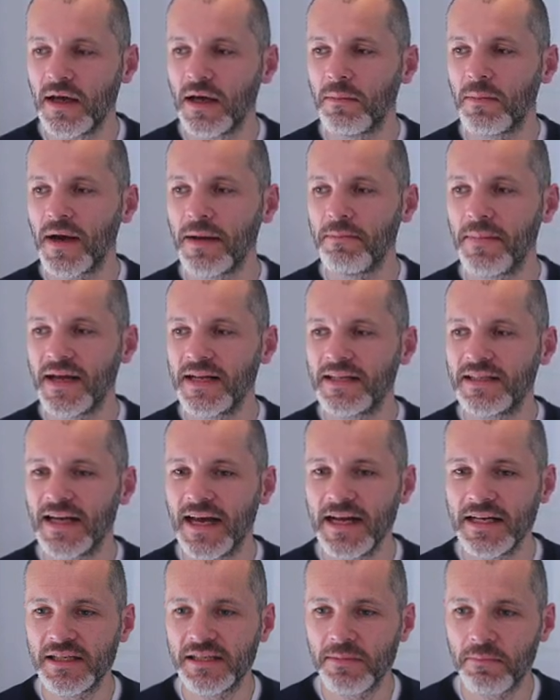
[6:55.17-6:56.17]
by mint
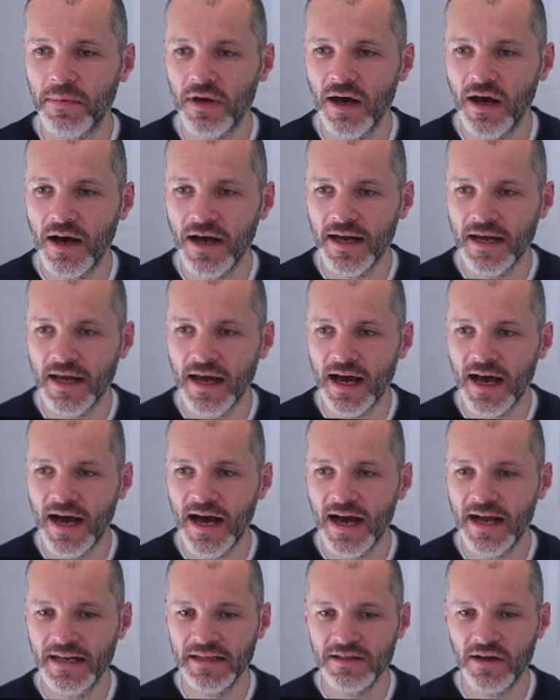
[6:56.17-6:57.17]
date, supply,
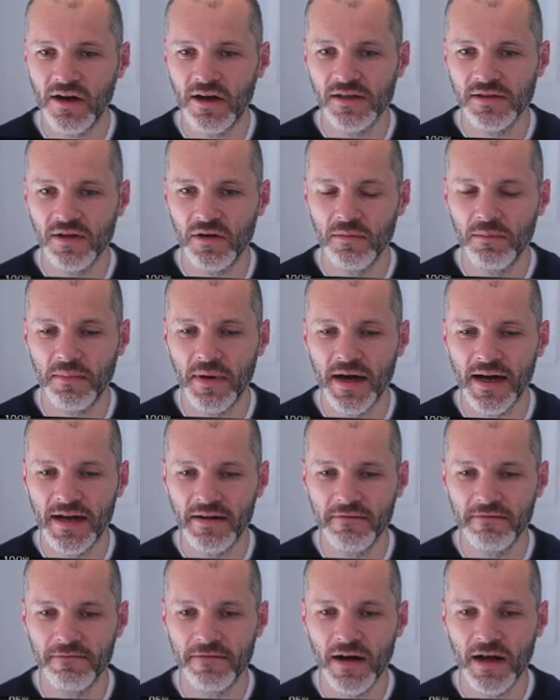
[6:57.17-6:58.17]
and also by
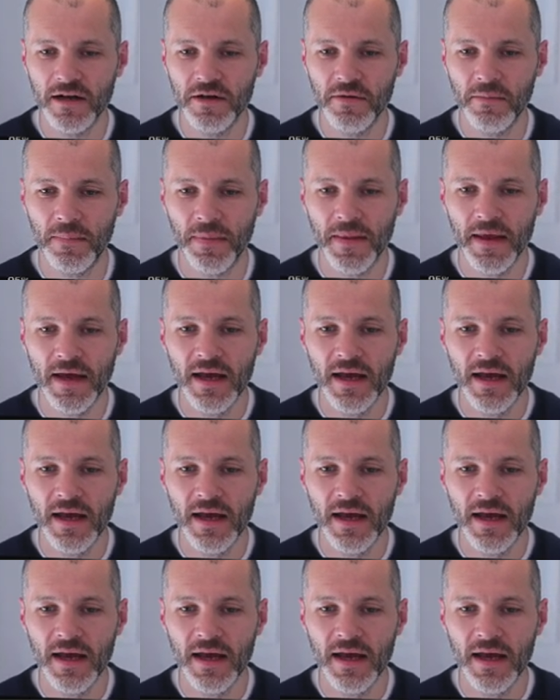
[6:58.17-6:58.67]
volume.